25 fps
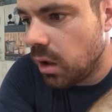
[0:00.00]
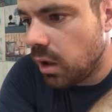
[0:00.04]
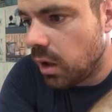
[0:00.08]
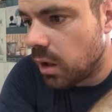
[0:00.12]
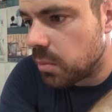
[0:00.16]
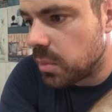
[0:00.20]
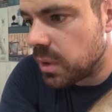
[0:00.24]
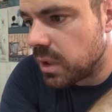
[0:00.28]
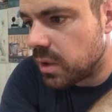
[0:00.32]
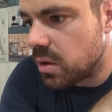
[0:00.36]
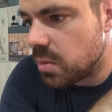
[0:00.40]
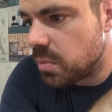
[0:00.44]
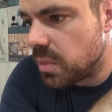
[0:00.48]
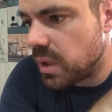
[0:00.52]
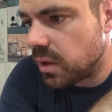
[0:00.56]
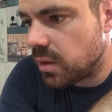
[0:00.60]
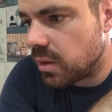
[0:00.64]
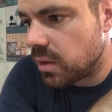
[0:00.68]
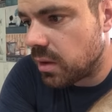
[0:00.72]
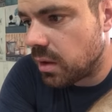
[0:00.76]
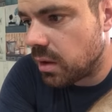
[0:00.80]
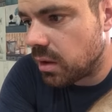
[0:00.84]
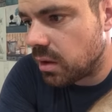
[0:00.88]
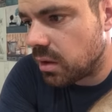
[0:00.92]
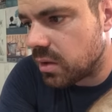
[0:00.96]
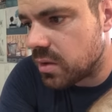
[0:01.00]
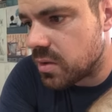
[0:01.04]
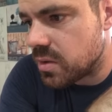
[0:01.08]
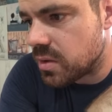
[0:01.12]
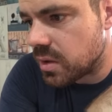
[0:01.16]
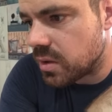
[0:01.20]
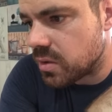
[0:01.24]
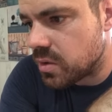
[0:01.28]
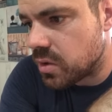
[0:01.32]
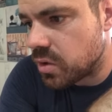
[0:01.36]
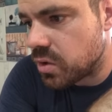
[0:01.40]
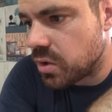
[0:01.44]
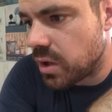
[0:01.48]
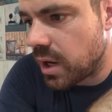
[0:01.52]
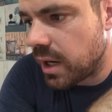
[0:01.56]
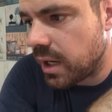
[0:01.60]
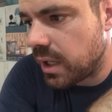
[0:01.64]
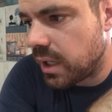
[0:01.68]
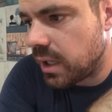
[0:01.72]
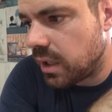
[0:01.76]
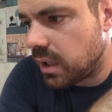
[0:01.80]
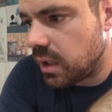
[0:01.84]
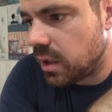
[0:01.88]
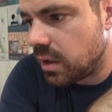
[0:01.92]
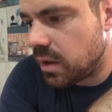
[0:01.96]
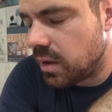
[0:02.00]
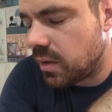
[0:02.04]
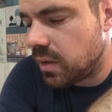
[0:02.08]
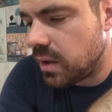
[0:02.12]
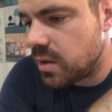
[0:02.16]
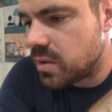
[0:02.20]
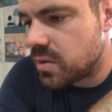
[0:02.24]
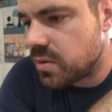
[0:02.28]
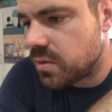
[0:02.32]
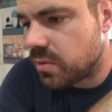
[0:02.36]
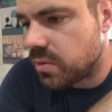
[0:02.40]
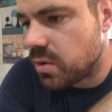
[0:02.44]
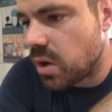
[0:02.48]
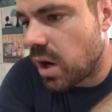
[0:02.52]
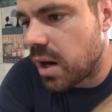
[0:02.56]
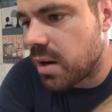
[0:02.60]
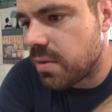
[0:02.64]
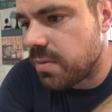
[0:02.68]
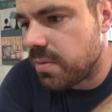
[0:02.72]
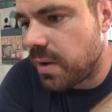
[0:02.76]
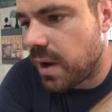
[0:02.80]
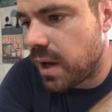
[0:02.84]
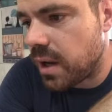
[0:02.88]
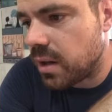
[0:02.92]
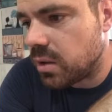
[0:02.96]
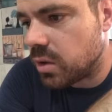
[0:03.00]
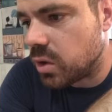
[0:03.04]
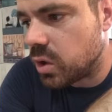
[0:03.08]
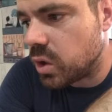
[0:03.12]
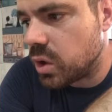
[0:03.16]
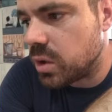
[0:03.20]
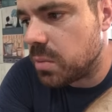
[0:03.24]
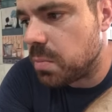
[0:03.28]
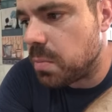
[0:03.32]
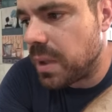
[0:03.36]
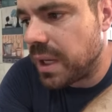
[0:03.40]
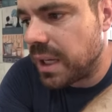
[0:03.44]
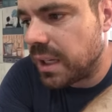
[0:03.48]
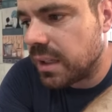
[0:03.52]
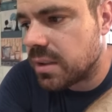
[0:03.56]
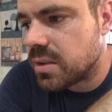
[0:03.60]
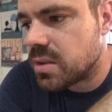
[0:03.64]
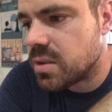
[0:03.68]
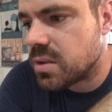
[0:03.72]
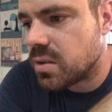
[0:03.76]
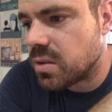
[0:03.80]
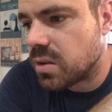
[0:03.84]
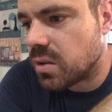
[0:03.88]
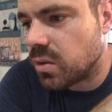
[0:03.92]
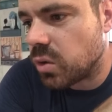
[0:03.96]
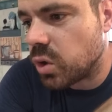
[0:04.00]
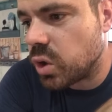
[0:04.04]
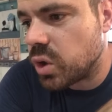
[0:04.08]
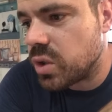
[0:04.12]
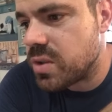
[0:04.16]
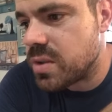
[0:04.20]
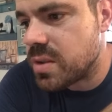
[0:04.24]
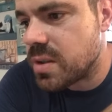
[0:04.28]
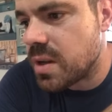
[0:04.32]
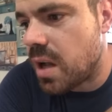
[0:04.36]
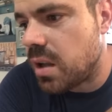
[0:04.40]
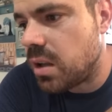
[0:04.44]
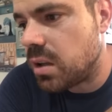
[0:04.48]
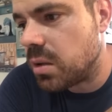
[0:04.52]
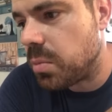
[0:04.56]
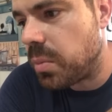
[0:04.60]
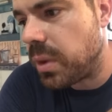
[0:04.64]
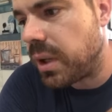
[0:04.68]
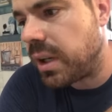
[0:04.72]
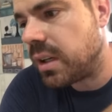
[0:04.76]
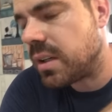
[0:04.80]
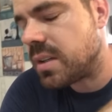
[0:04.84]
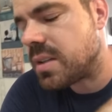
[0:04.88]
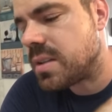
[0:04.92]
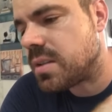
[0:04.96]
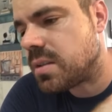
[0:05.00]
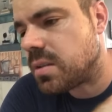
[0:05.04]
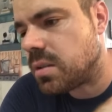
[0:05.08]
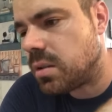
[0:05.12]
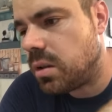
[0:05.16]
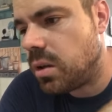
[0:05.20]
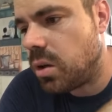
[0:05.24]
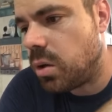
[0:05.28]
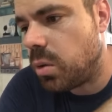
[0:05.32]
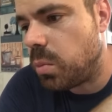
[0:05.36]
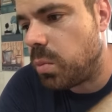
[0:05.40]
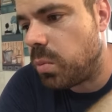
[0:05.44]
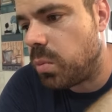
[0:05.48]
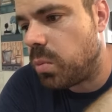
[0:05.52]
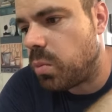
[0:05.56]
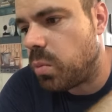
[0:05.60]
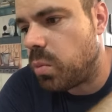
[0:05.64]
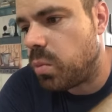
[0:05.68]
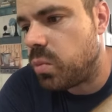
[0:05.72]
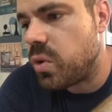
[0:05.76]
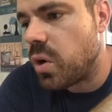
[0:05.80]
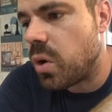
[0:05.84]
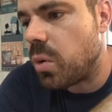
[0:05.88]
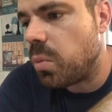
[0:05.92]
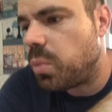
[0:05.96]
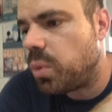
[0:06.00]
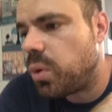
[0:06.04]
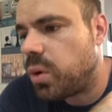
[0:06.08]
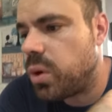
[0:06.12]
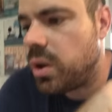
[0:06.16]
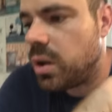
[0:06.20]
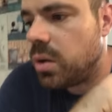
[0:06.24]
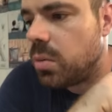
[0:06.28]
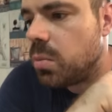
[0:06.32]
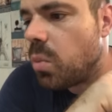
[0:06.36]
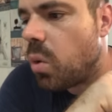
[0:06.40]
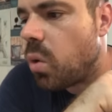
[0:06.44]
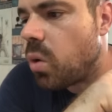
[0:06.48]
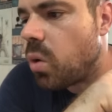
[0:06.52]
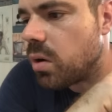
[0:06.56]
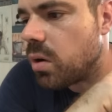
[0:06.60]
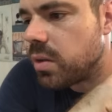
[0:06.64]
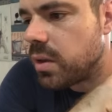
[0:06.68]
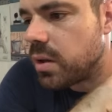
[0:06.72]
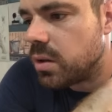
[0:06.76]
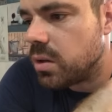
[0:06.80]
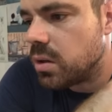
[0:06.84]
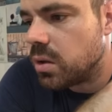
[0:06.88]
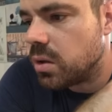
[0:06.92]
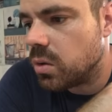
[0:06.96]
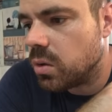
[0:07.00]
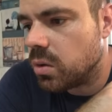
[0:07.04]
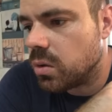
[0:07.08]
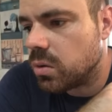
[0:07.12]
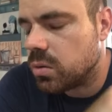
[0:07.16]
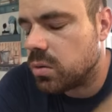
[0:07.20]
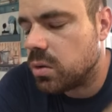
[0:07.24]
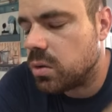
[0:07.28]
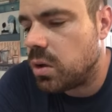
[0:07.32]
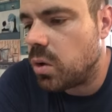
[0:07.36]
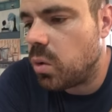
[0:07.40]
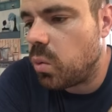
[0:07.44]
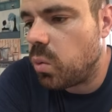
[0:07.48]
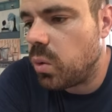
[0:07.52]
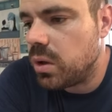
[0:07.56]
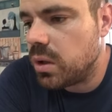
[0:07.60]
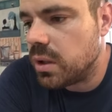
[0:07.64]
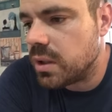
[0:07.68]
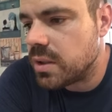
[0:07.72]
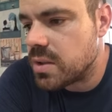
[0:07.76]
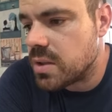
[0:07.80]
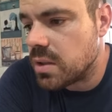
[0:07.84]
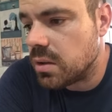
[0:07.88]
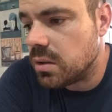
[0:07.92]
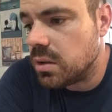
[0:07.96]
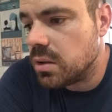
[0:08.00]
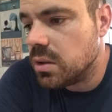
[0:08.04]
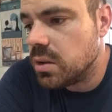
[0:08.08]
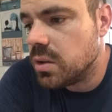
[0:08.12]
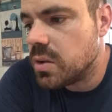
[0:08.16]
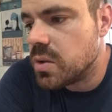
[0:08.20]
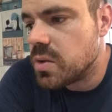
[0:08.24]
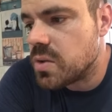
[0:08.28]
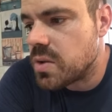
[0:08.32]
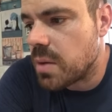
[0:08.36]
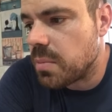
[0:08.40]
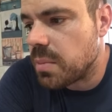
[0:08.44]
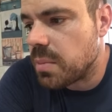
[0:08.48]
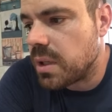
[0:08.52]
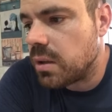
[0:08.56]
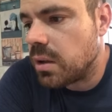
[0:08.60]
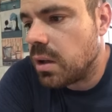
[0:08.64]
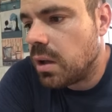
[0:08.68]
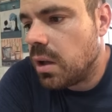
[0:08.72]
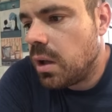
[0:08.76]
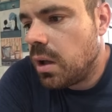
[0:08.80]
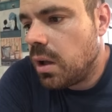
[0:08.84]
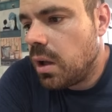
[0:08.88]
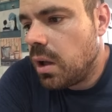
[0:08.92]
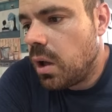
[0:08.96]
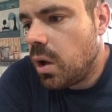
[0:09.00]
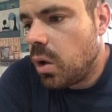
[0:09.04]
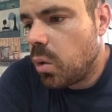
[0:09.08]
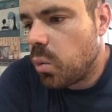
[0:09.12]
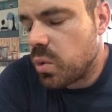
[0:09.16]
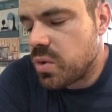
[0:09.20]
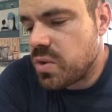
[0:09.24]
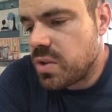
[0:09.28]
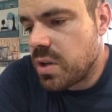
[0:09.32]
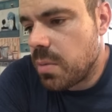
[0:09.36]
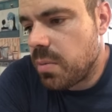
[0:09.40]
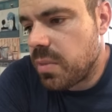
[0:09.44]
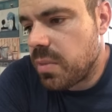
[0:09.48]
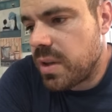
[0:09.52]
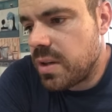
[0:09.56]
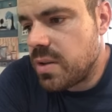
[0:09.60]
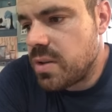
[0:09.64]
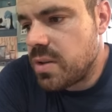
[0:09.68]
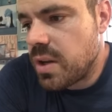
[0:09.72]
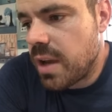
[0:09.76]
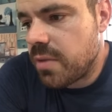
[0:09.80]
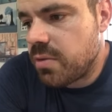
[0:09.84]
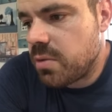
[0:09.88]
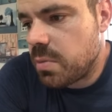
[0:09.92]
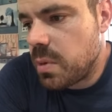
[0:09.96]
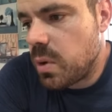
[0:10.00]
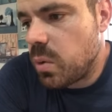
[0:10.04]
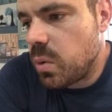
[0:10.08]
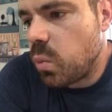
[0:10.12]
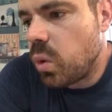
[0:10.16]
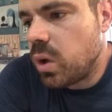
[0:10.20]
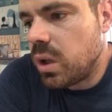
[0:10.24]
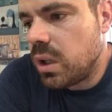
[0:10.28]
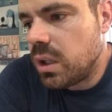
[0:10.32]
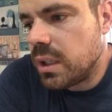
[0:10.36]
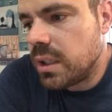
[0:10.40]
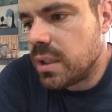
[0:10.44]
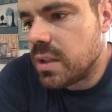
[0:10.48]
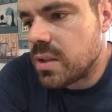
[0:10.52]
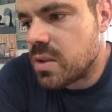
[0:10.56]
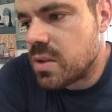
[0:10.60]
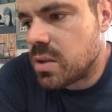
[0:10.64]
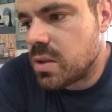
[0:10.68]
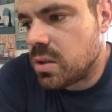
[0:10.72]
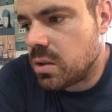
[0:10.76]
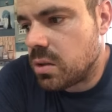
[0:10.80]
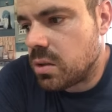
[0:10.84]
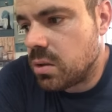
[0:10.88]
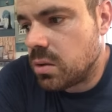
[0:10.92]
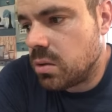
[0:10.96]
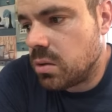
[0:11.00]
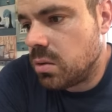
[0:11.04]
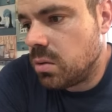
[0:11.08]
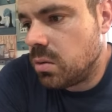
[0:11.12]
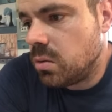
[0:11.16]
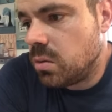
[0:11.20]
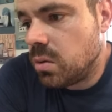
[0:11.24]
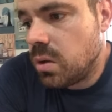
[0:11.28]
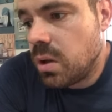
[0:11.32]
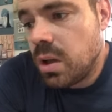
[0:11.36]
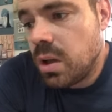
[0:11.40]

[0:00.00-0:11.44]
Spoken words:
mean, the big thing is to try to get into these, try to find good picks, good solid picks. You know, don't put in more than you're, you know, willing to lose. I mean, with some of these, you have to be willing to,